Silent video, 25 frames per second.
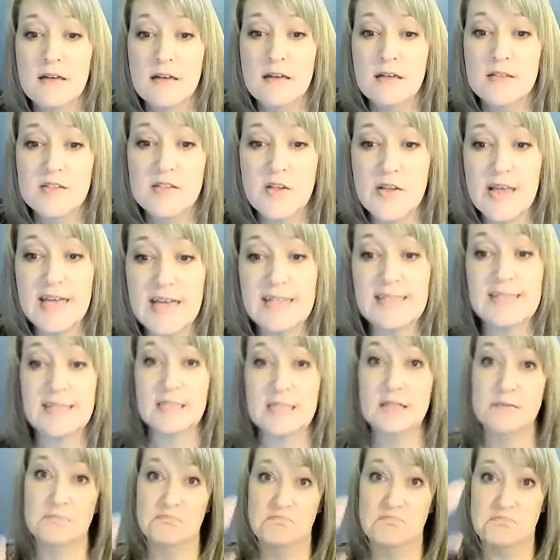So that's
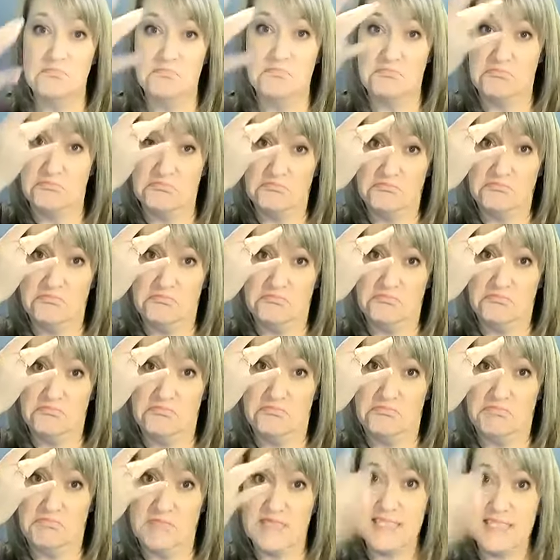
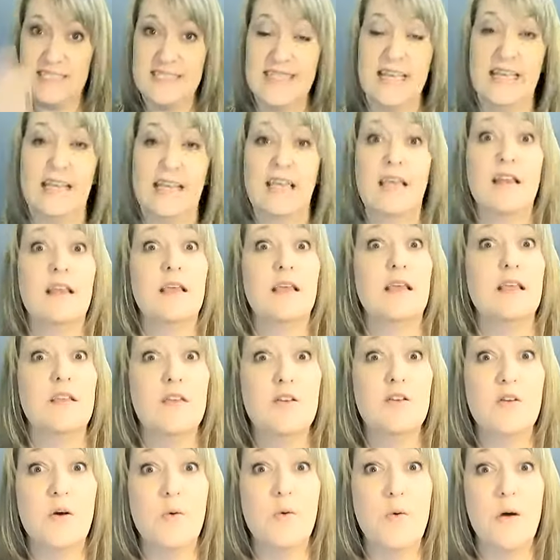sick. And again, you
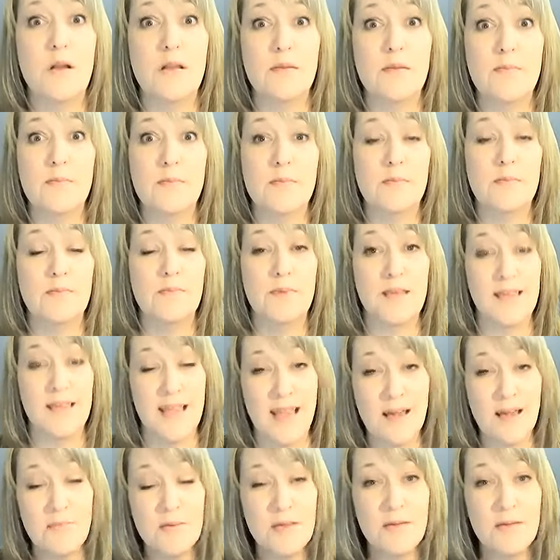don't want to be
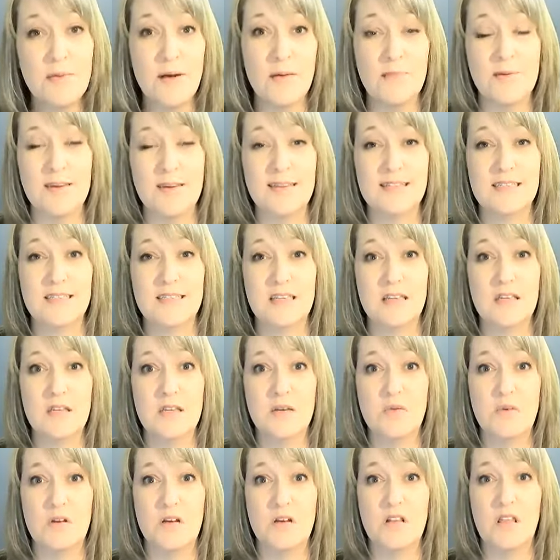happy about being sick. You
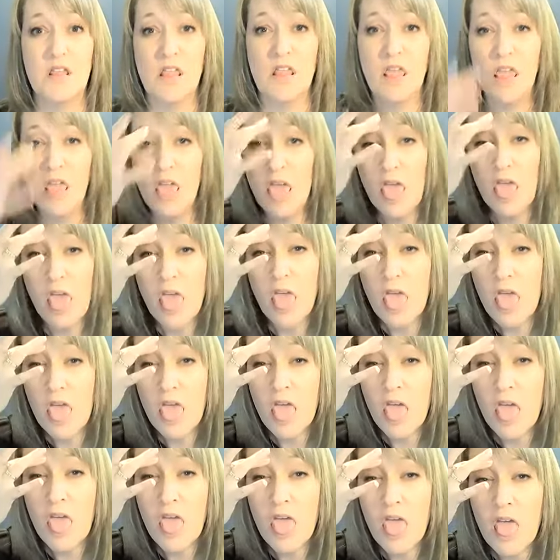want to
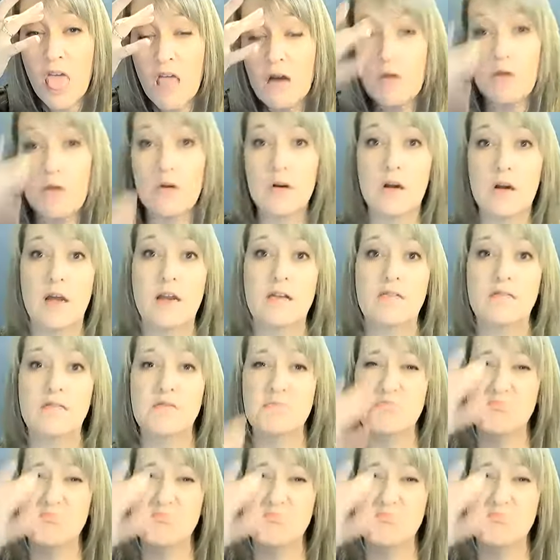or kind of